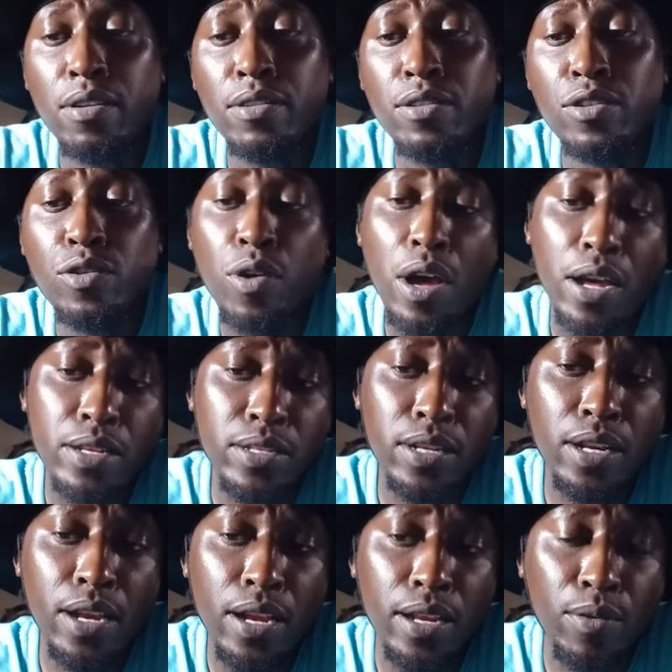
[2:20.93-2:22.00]
So I say
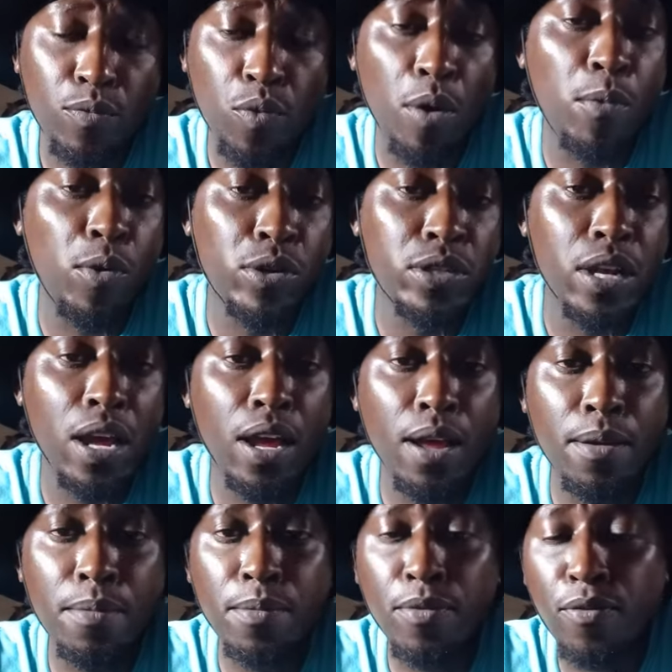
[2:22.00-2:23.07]
that one more
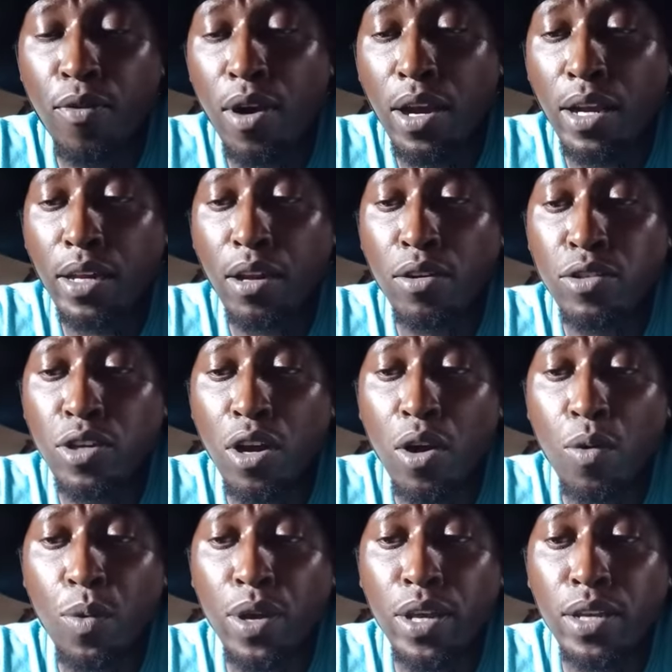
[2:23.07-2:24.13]
time before I get out
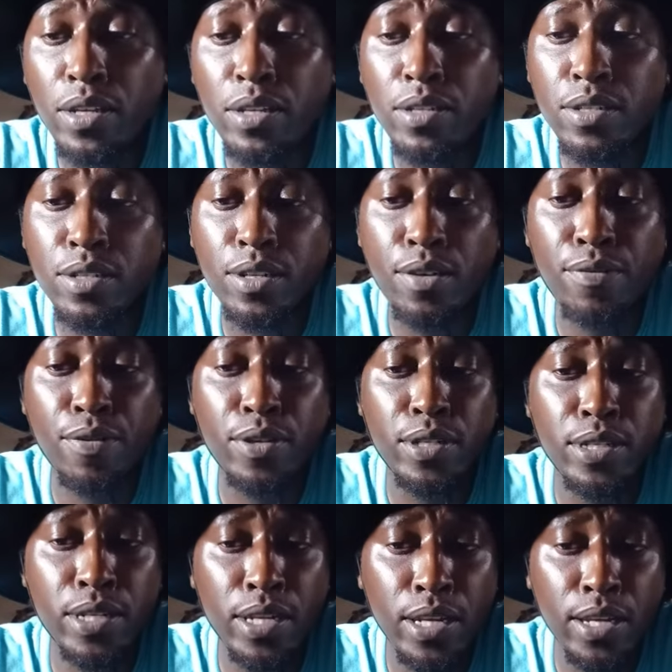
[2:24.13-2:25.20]
y'all way. Z for
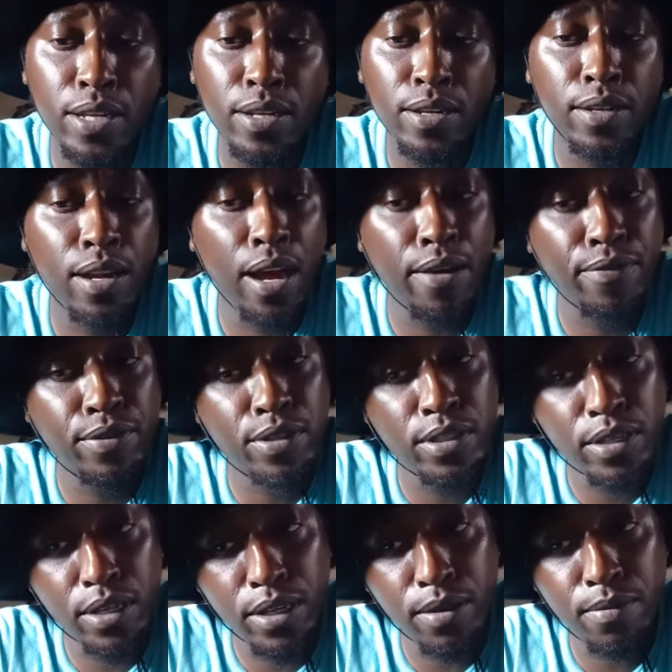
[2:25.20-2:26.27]
Zen, not for
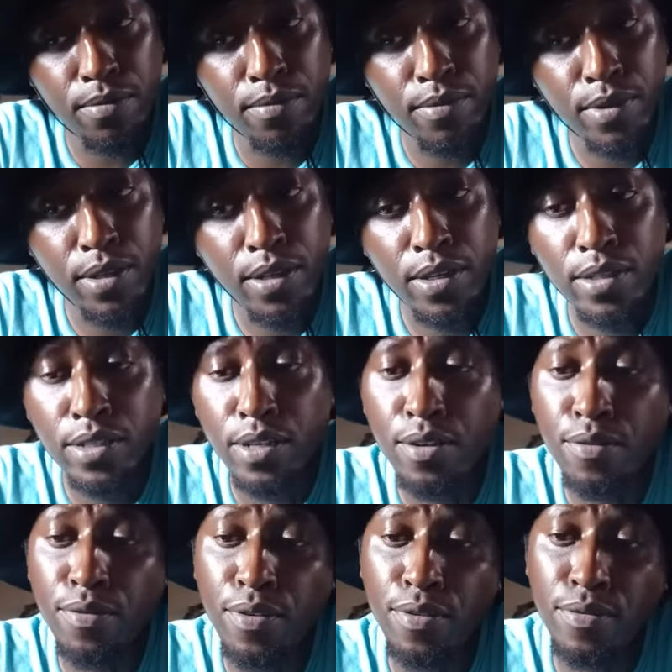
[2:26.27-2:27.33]
Sleep.
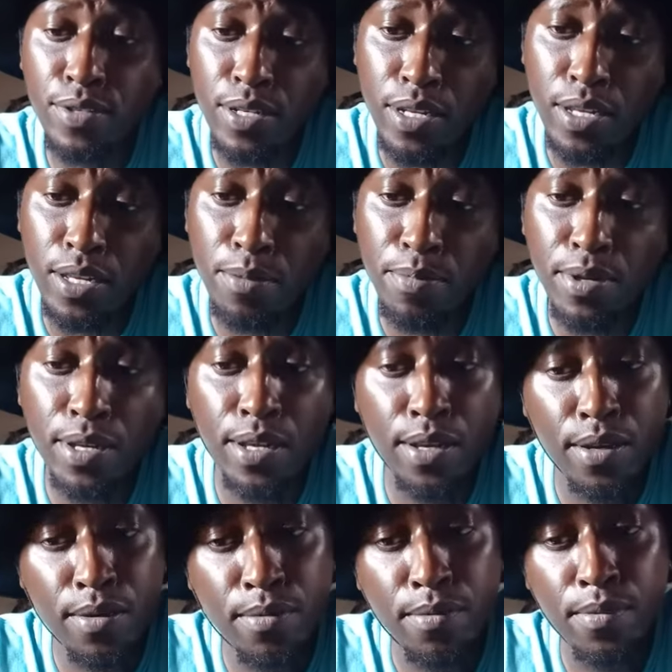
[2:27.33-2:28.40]
10.15
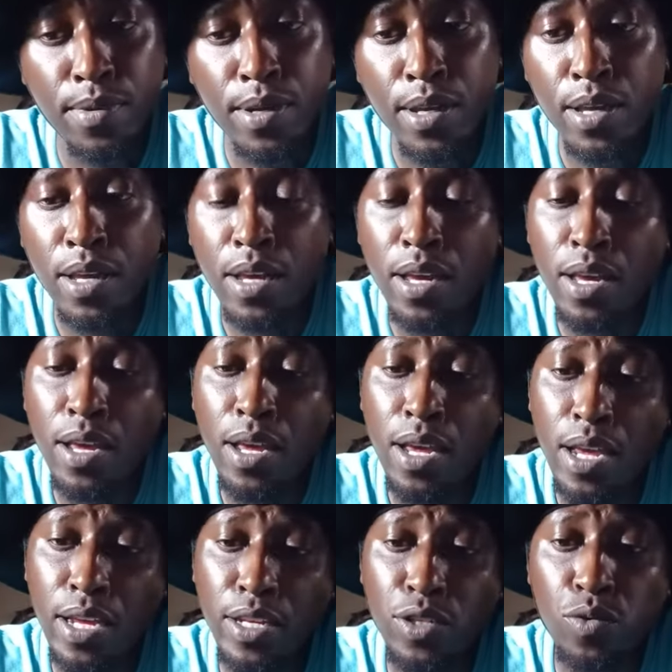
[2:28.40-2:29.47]
p.m.,
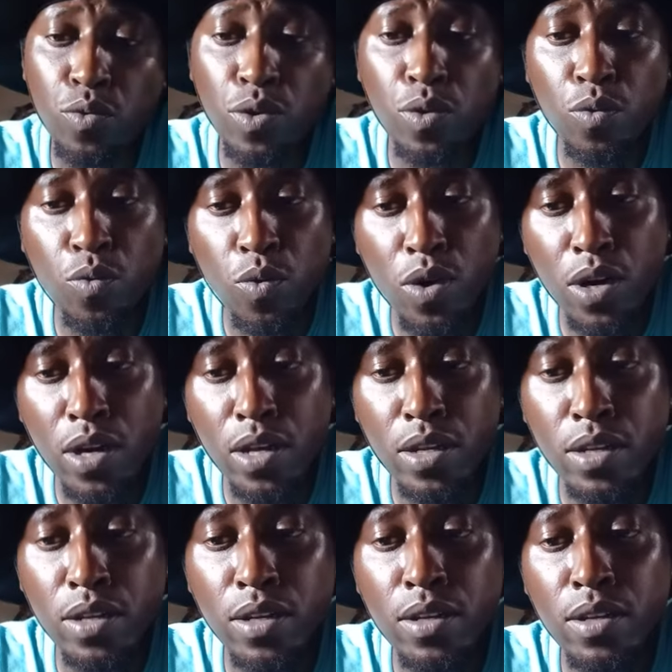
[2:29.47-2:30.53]

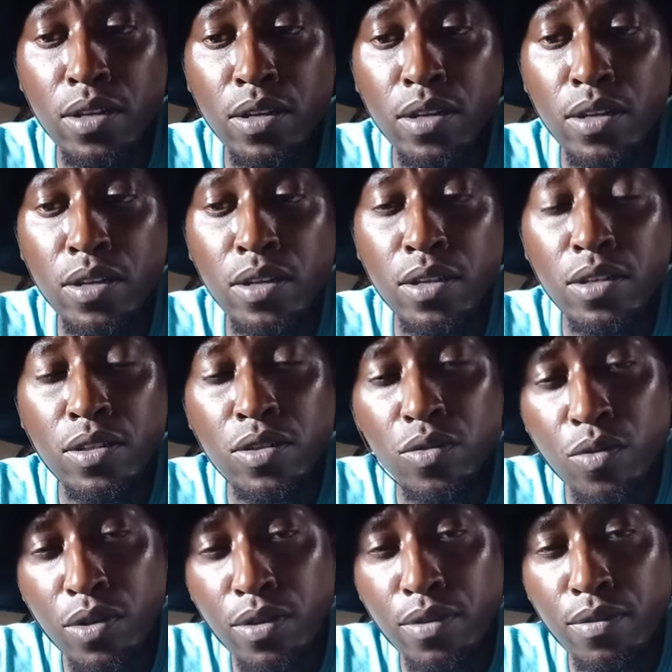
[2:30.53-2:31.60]
8.21,
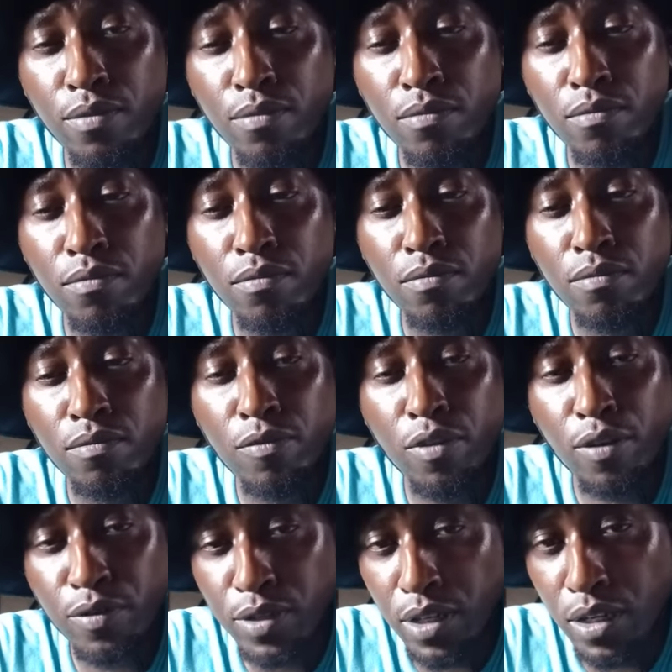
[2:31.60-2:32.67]

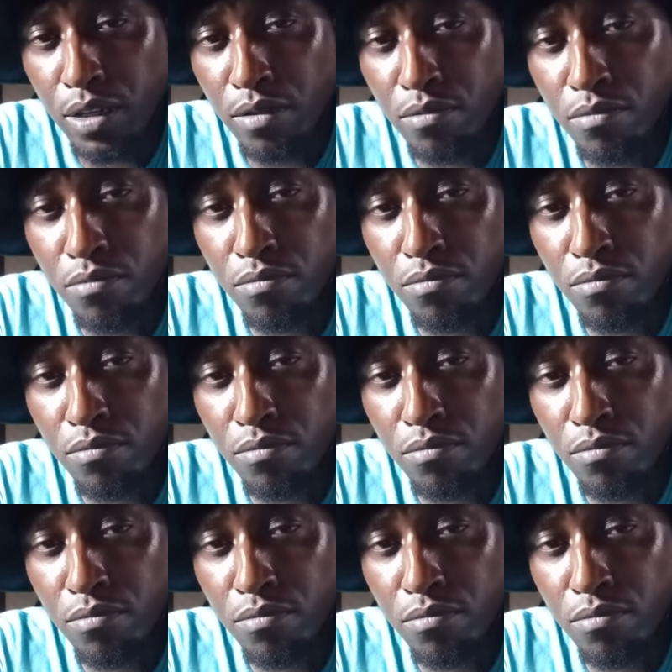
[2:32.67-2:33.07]
2015?